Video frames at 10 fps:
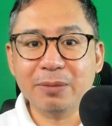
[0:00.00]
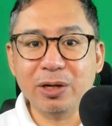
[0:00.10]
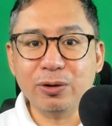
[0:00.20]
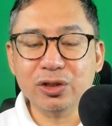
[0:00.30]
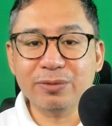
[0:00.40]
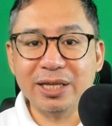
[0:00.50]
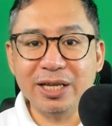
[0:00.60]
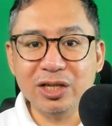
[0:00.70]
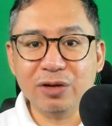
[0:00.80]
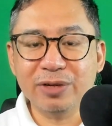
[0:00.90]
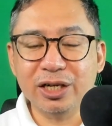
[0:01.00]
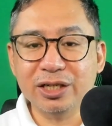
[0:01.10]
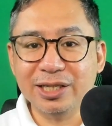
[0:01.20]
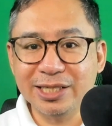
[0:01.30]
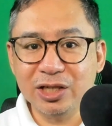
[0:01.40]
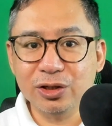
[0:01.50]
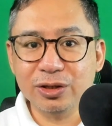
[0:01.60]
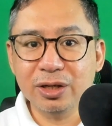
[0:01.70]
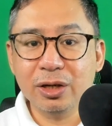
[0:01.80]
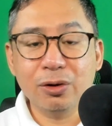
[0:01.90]
because of the nature of the
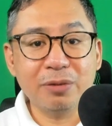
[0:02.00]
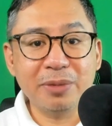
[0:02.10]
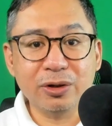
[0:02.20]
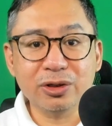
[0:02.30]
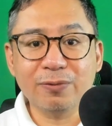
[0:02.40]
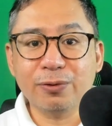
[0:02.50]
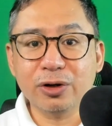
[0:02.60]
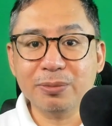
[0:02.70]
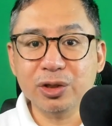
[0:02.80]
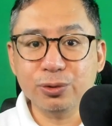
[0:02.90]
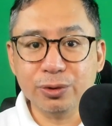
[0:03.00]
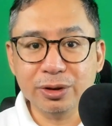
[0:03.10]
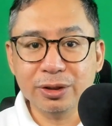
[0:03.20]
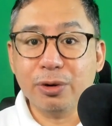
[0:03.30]
organization or because of force majeure,